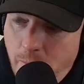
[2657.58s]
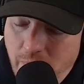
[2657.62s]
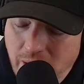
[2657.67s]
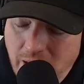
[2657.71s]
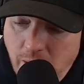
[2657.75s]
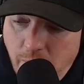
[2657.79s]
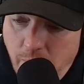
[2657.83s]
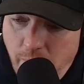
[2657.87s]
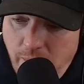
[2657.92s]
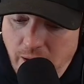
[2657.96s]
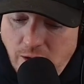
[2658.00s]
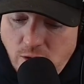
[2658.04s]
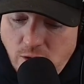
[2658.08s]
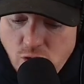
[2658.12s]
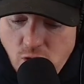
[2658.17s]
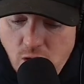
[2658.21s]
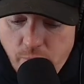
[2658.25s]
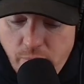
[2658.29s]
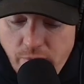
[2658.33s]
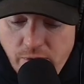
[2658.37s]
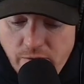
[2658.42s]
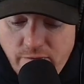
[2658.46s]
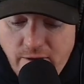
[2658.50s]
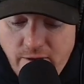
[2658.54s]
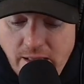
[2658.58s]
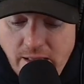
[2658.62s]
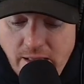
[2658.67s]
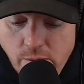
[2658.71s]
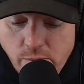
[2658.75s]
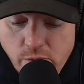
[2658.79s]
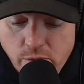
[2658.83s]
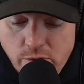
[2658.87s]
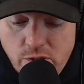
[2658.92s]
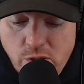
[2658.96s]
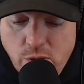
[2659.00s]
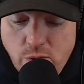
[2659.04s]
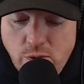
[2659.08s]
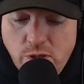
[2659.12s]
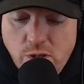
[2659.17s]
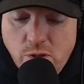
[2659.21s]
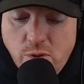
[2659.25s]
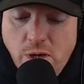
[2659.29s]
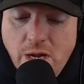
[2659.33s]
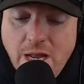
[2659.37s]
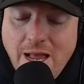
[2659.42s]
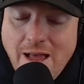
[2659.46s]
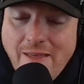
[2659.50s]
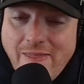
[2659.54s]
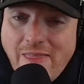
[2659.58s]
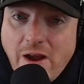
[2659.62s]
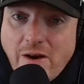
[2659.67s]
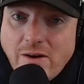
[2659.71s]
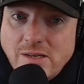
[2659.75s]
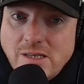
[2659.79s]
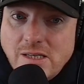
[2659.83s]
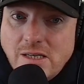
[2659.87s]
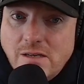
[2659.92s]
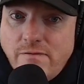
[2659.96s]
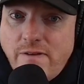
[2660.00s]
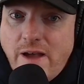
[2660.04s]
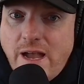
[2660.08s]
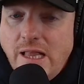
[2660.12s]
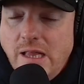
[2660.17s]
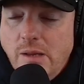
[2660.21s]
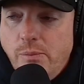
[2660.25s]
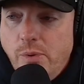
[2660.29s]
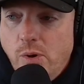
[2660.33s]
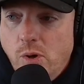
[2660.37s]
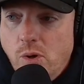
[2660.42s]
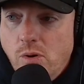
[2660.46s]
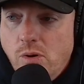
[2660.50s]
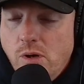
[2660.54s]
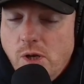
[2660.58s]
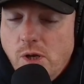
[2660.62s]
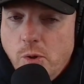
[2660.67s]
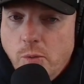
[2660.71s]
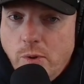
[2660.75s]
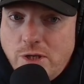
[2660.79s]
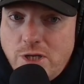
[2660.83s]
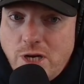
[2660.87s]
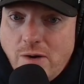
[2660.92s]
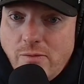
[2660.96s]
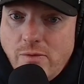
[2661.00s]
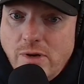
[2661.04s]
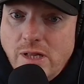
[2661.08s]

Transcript: a big, big jump available to you. There is an available, which